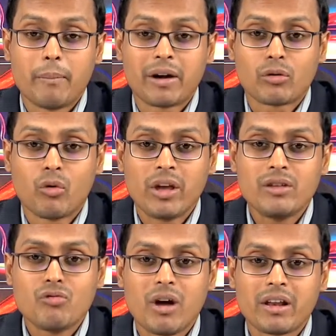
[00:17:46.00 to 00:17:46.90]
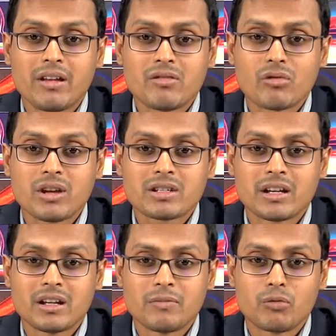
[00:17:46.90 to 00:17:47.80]
But when you are
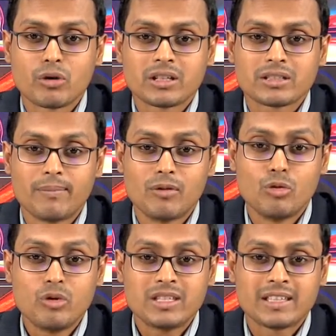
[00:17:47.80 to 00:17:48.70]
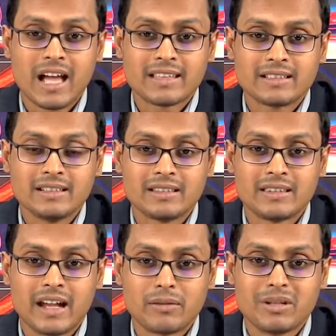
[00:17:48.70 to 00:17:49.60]
interested in putting some Lewis acid,
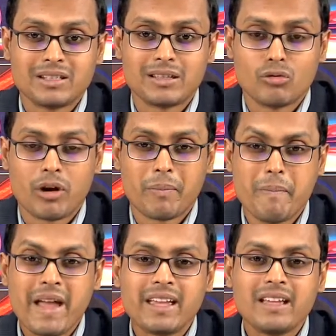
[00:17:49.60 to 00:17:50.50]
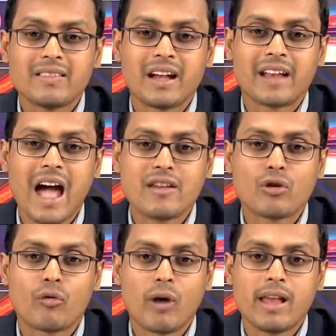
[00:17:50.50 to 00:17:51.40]
that means you are making the
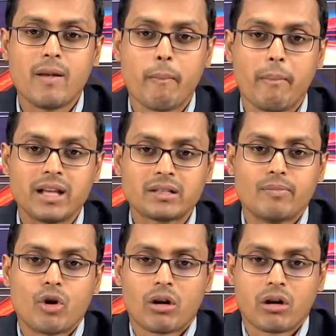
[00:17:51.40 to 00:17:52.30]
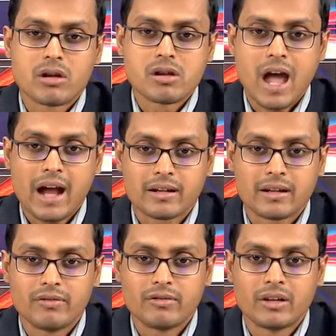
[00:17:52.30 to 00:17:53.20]
dienophile much more
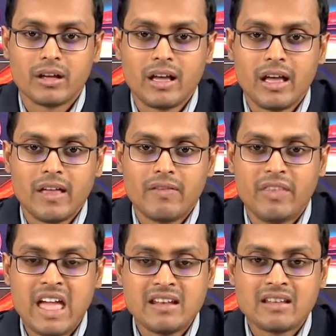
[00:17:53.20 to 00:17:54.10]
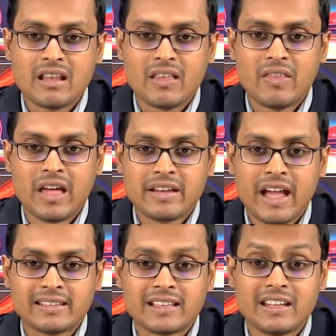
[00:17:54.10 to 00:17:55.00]
reactive, then the
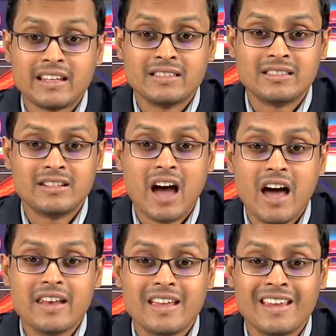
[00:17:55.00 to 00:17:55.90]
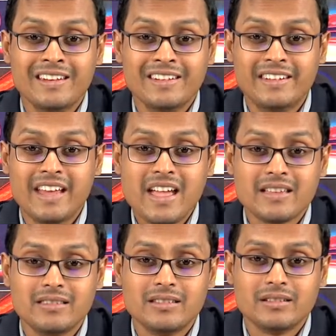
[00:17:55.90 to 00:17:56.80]
reaction is done in
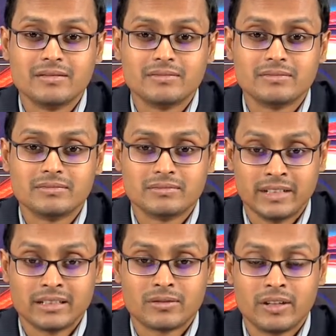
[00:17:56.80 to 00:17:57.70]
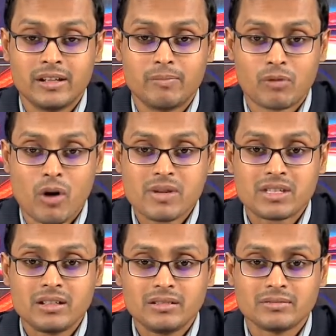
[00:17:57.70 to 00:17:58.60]
days. That is very
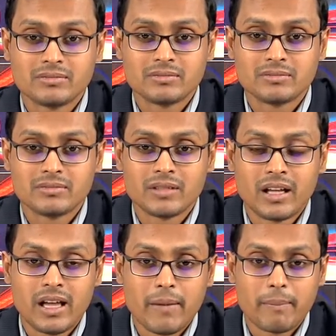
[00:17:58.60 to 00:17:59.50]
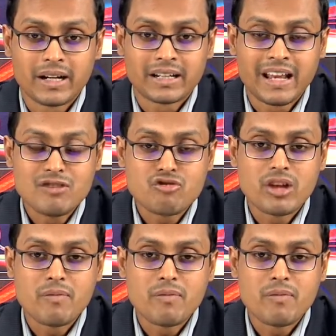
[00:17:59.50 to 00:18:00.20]
promising. But can you